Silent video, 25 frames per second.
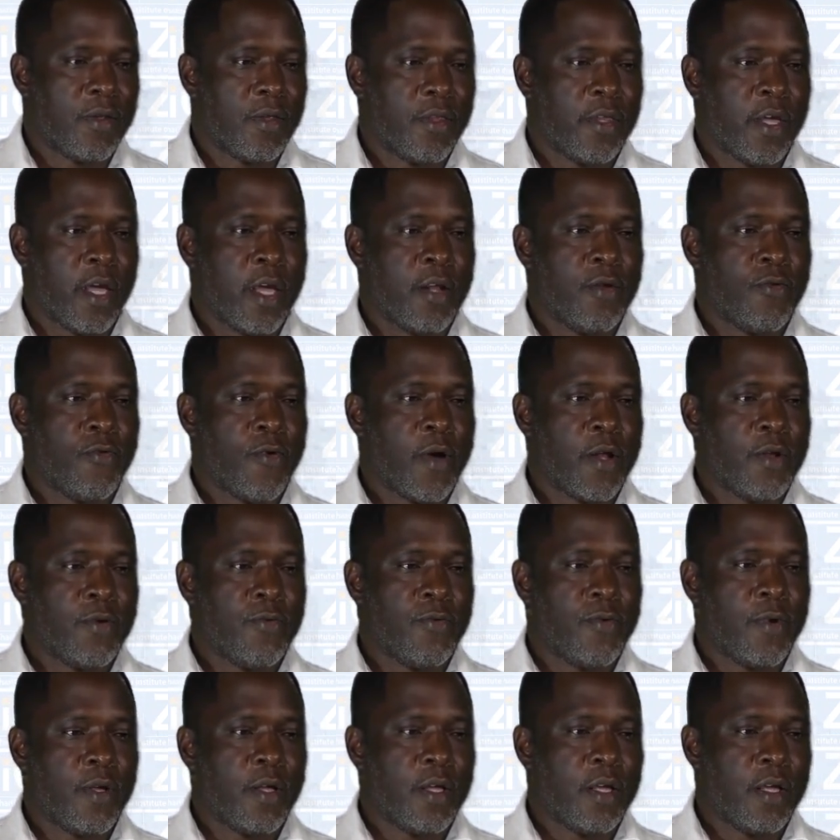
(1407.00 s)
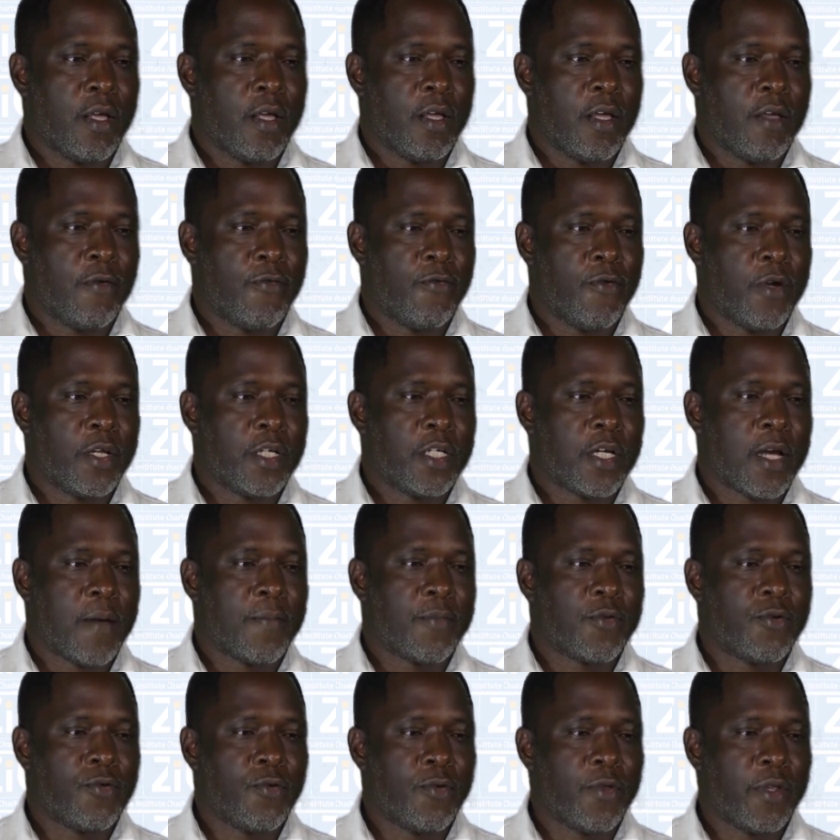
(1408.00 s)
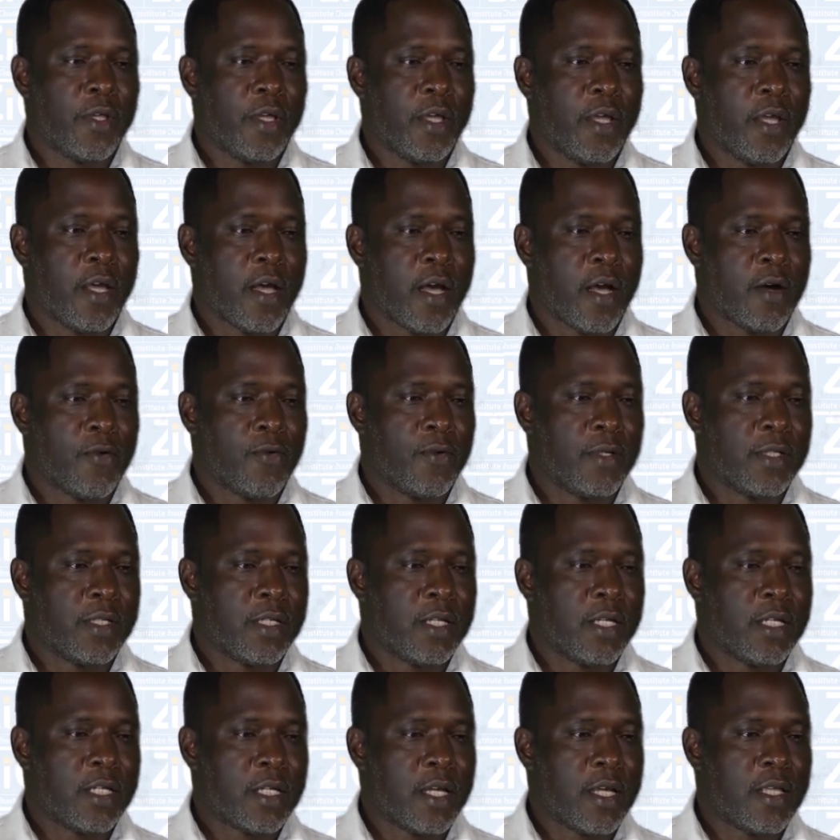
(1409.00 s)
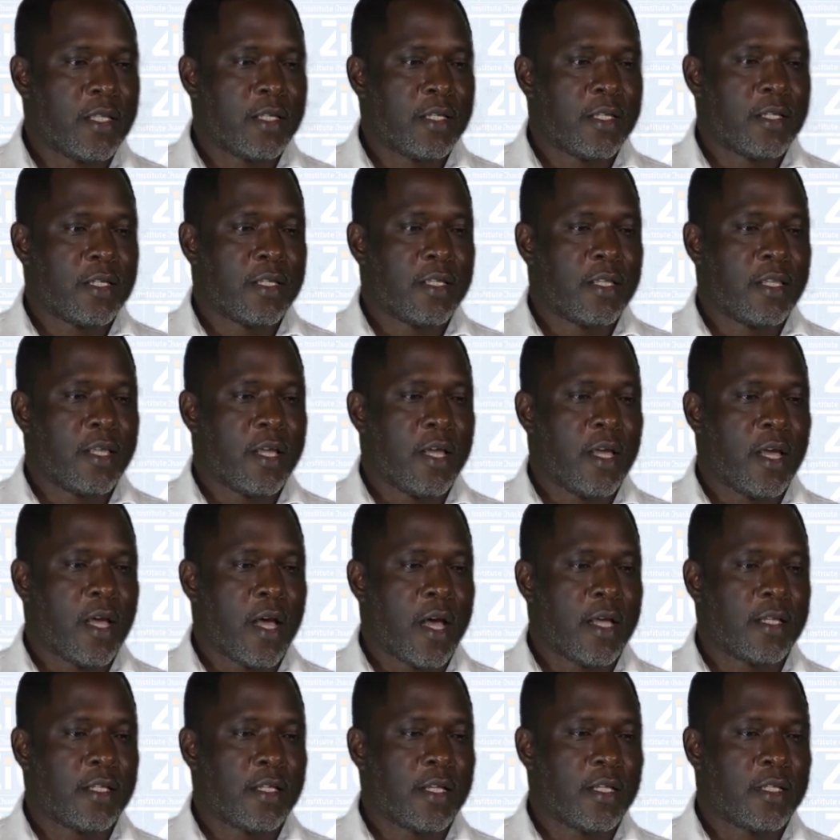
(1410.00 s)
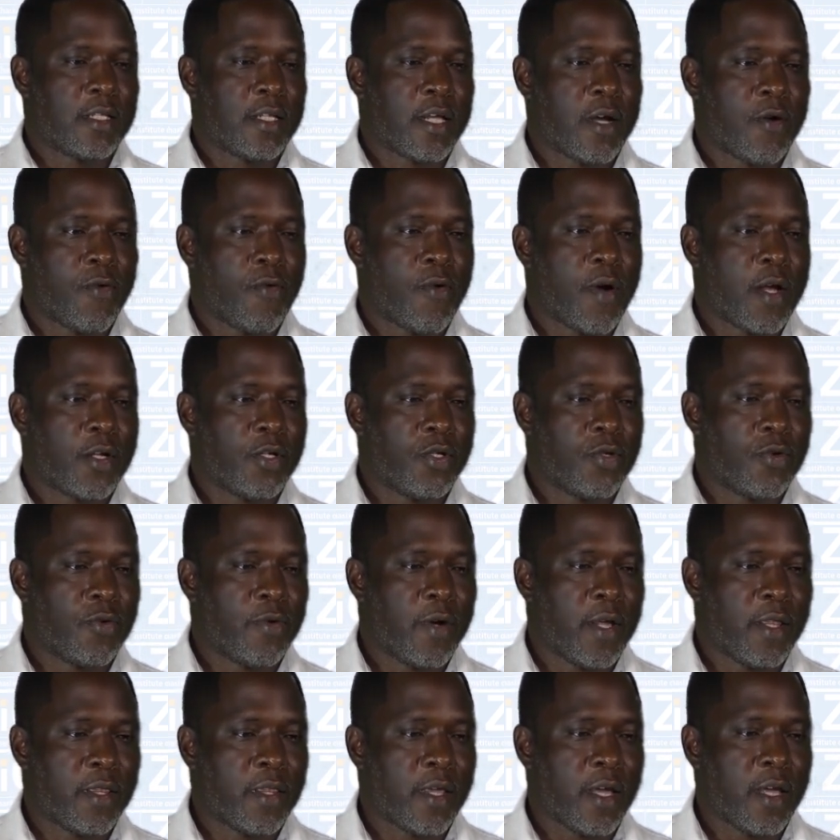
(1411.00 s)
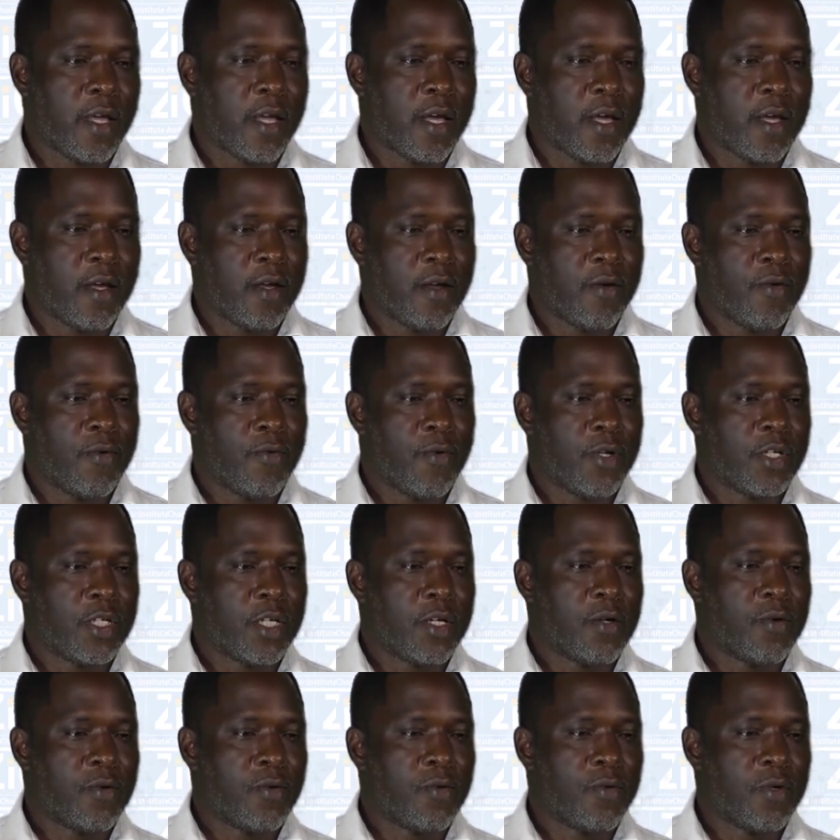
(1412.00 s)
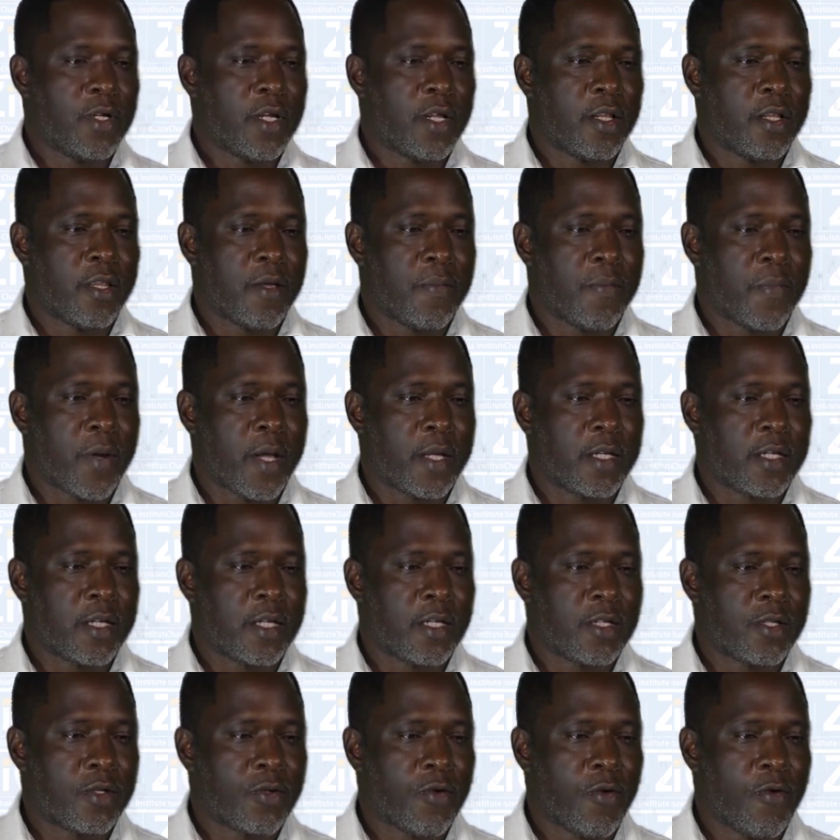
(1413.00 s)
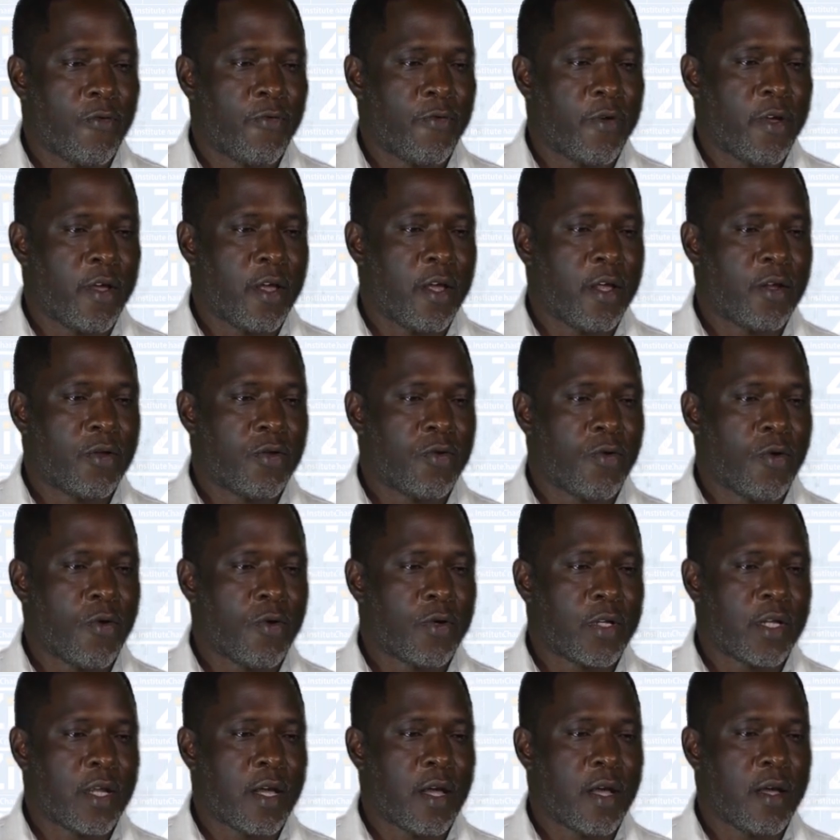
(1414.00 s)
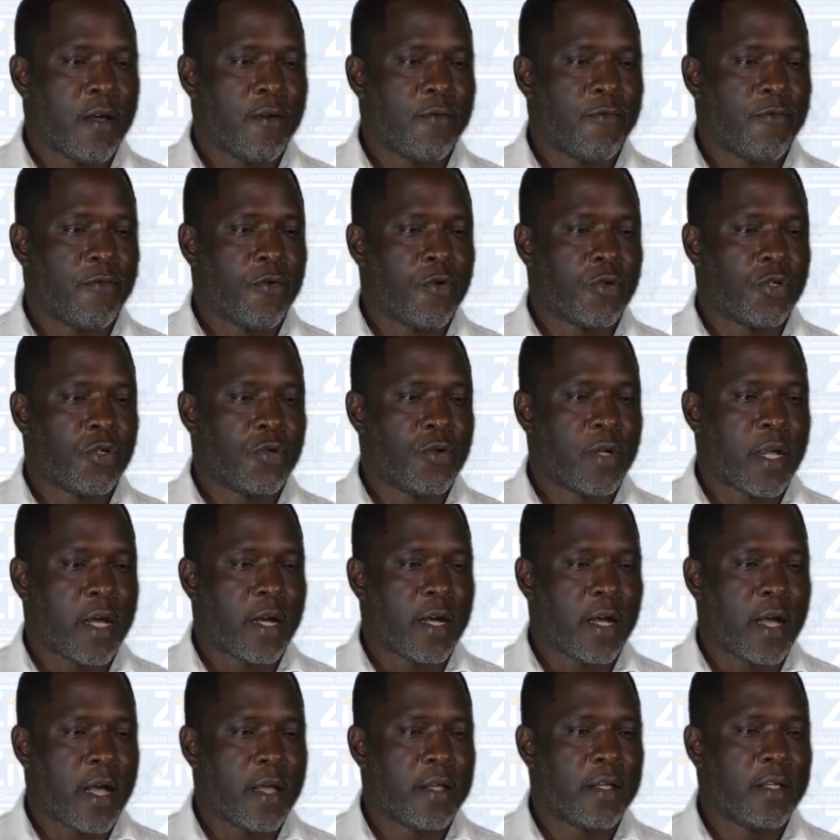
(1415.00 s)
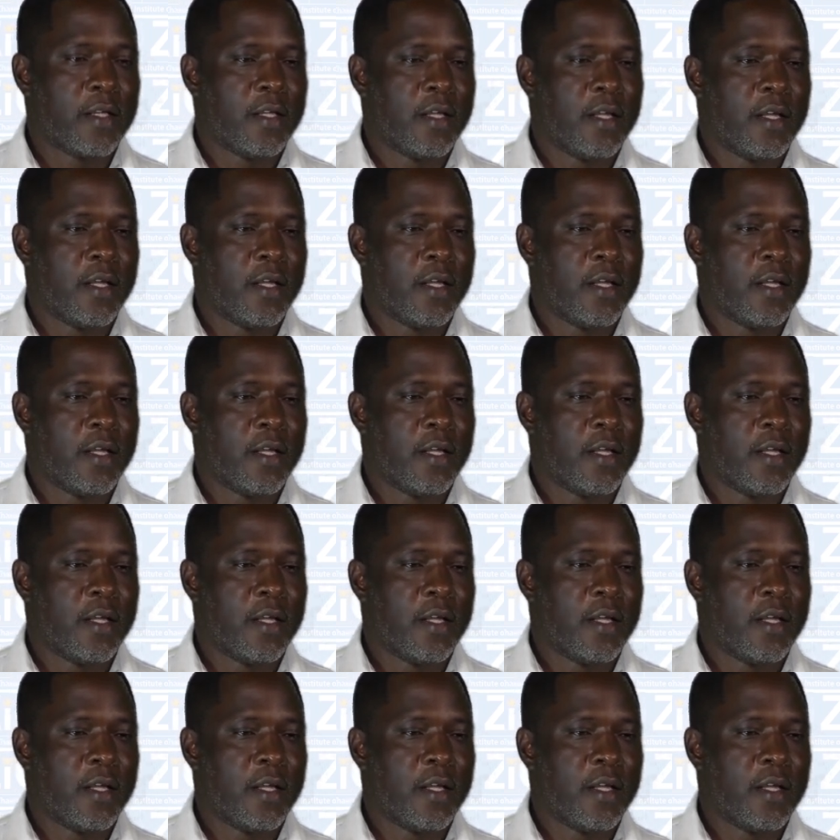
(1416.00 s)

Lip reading: Then if we jump to the acquisitions, the assets acquired during the year, which included the purchase of a Toyota Fortuner car,